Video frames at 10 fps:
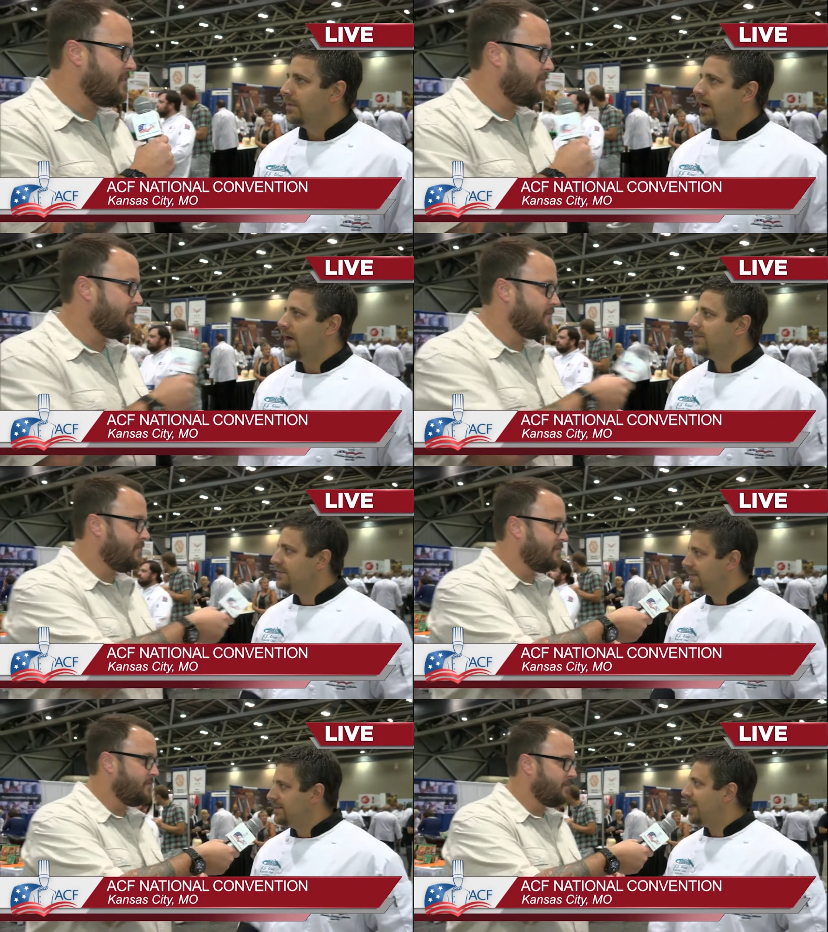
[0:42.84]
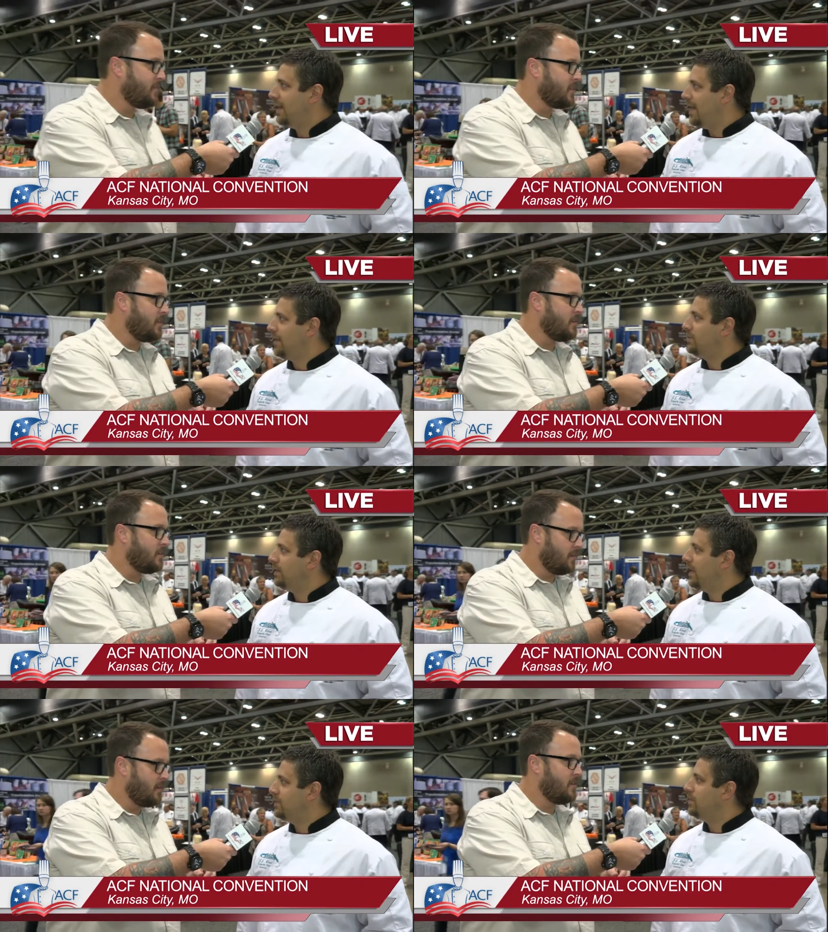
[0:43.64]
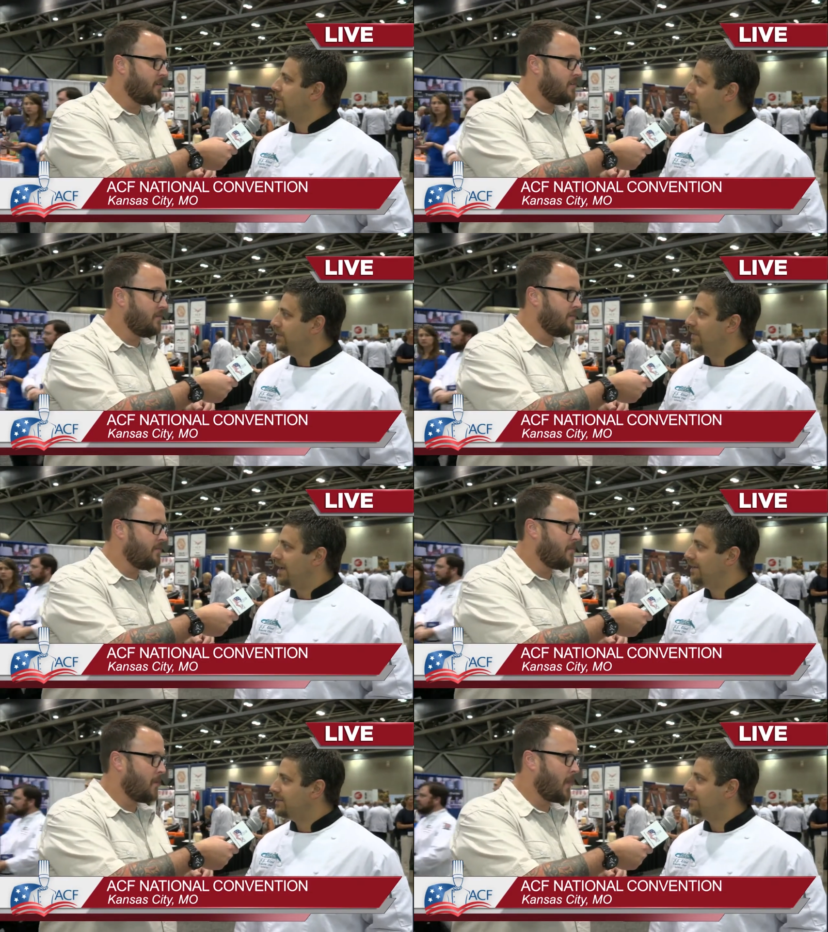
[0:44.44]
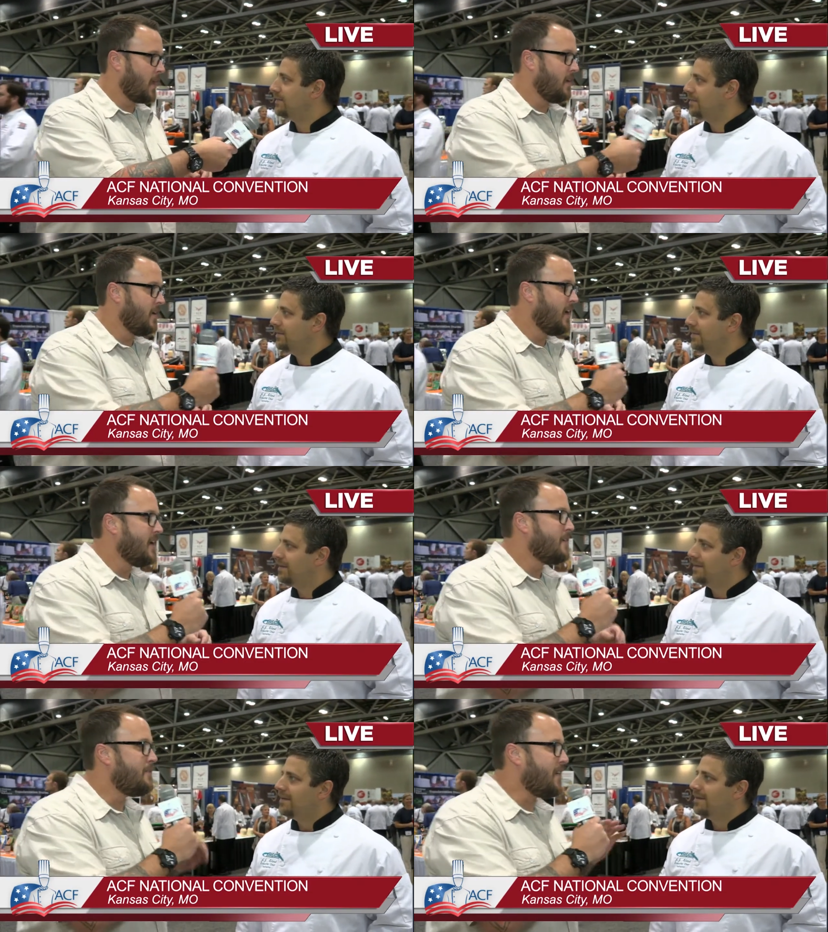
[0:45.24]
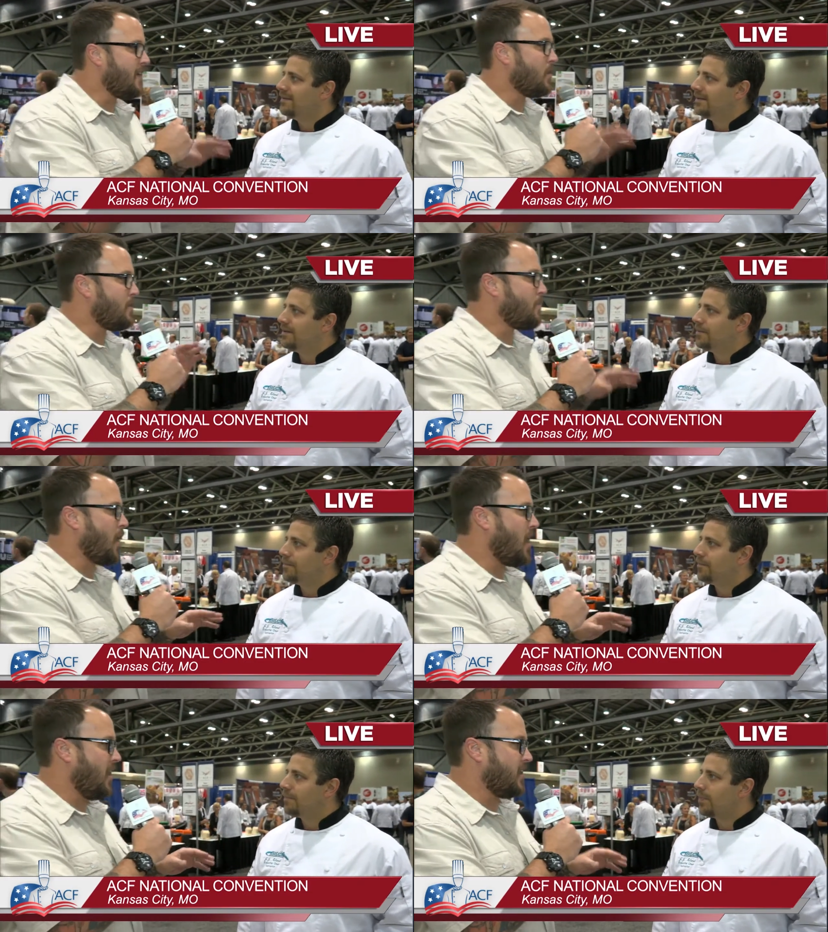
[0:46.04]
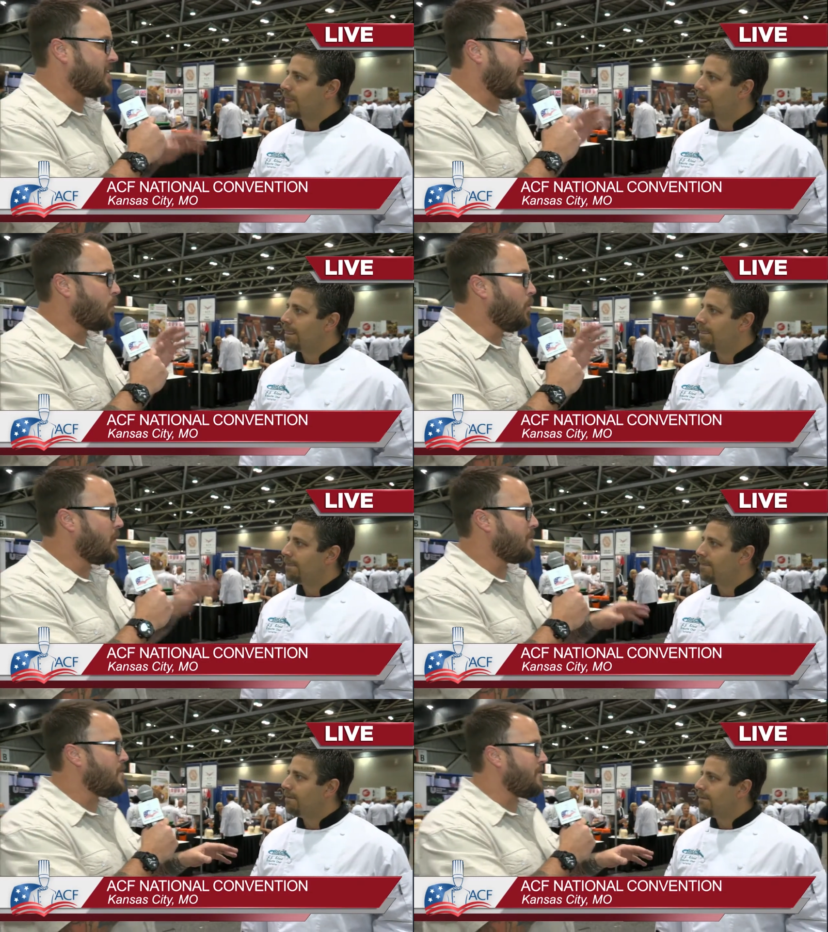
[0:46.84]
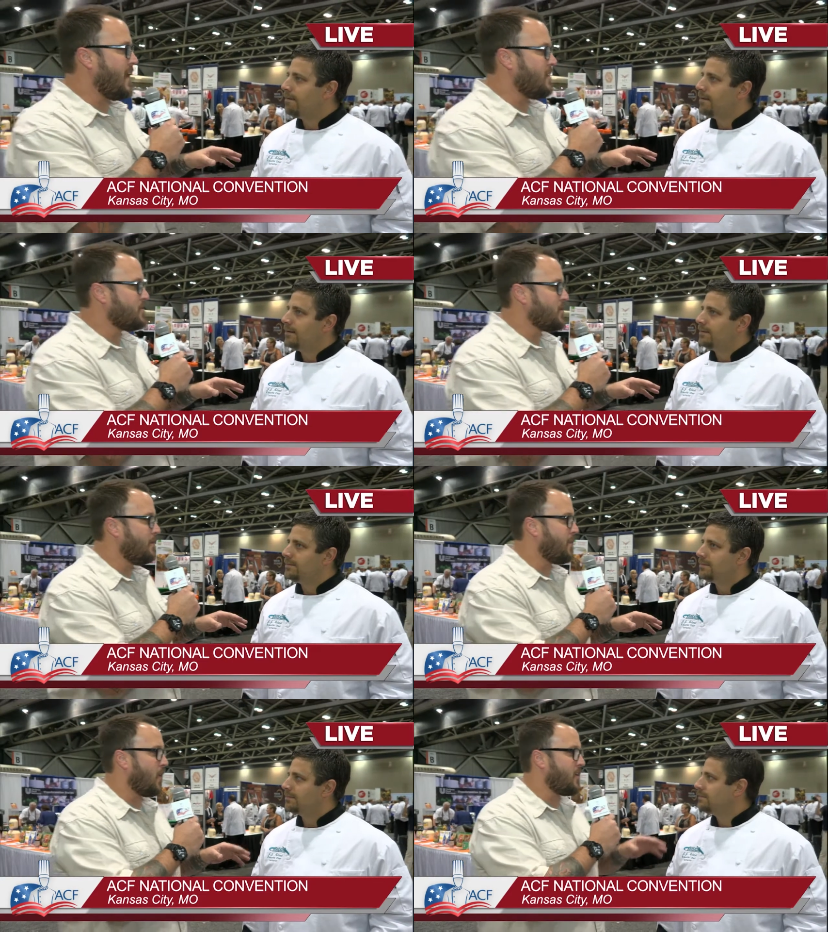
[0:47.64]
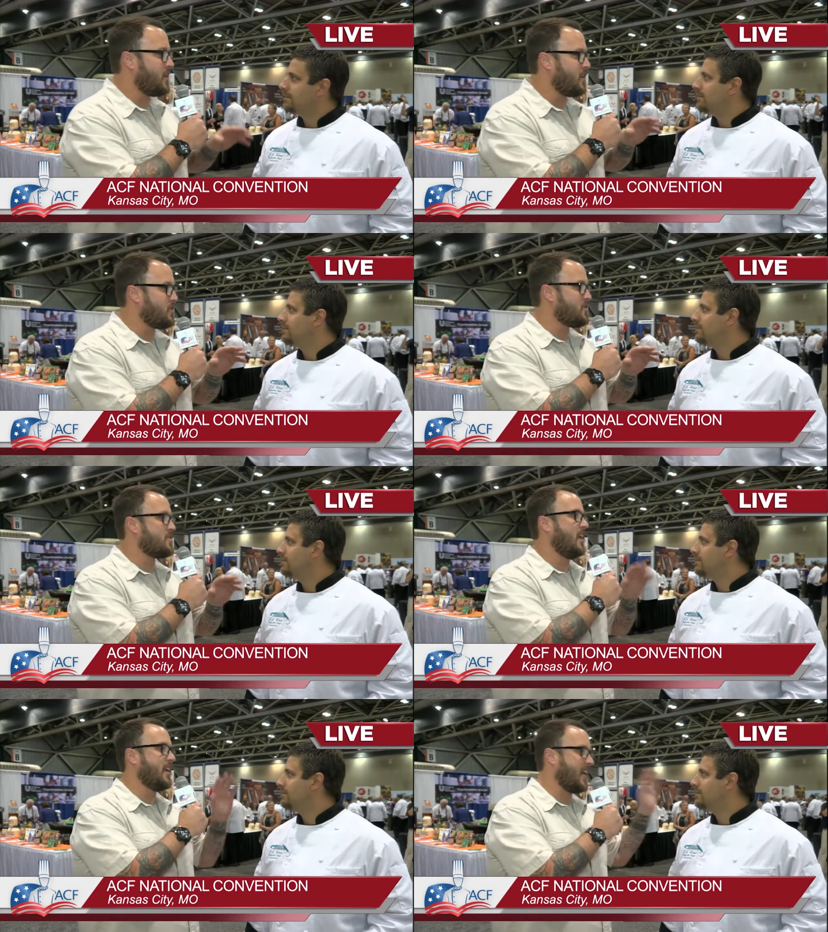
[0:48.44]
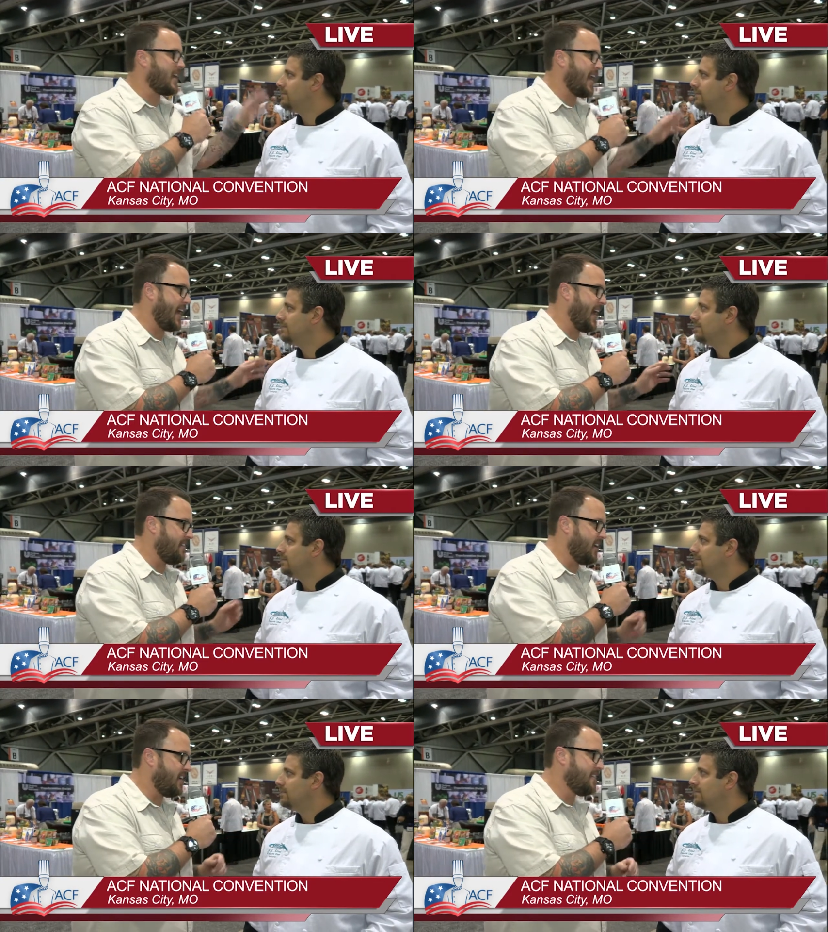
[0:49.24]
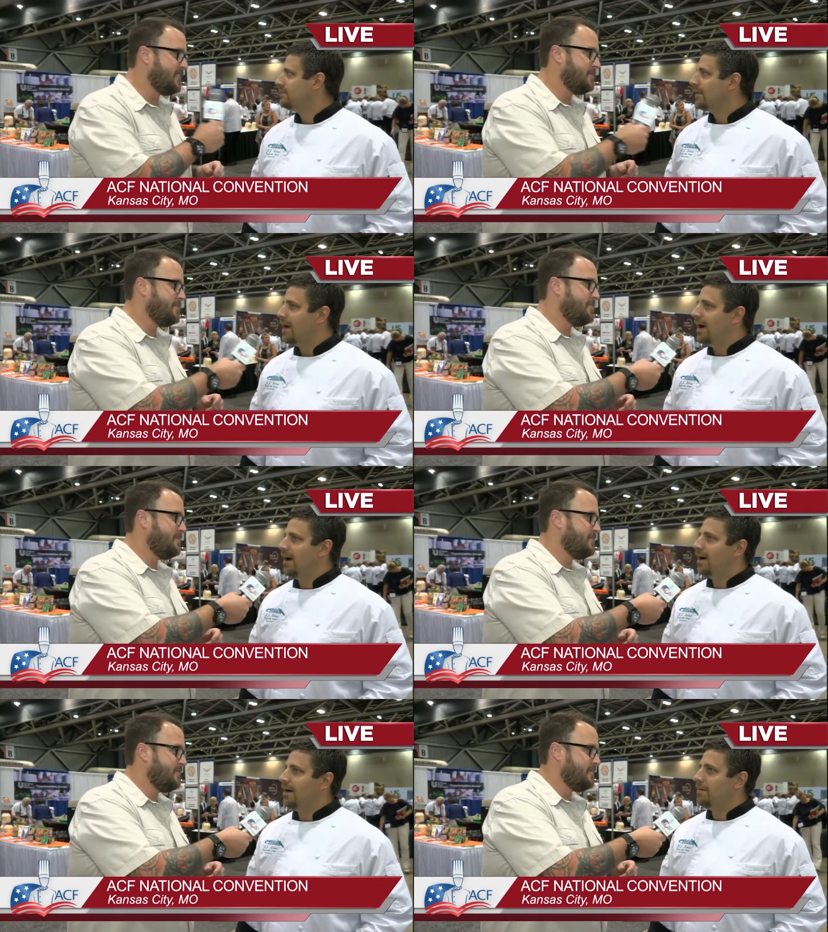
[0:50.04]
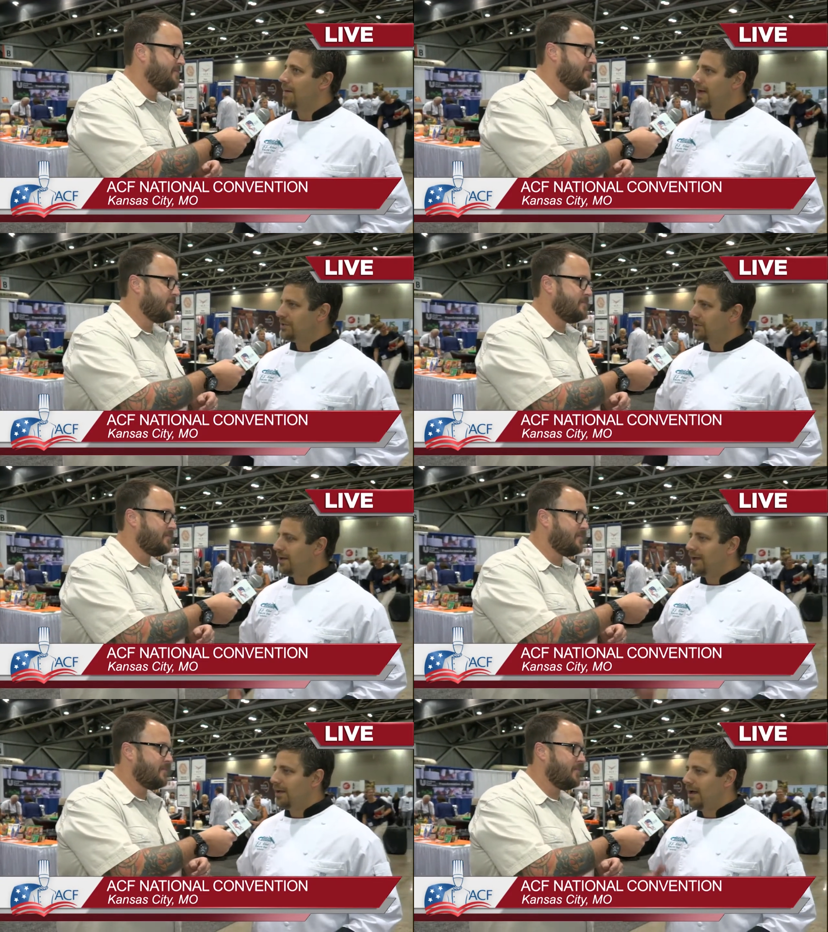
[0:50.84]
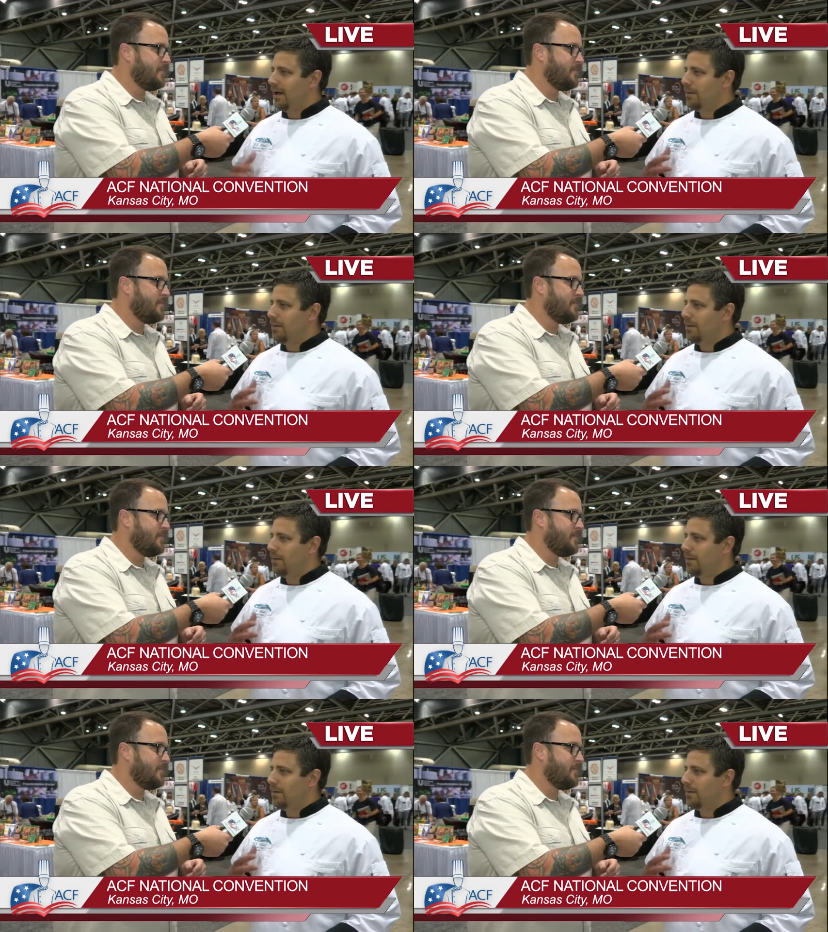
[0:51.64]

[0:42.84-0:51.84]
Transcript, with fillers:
Speaker 1: Uh, second, actually. Last year went to Vegas.
Speaker 2: Favorite product? Like, what have you found so far that you're just like, gotta have it?
Speaker 1: Um, actually, uh,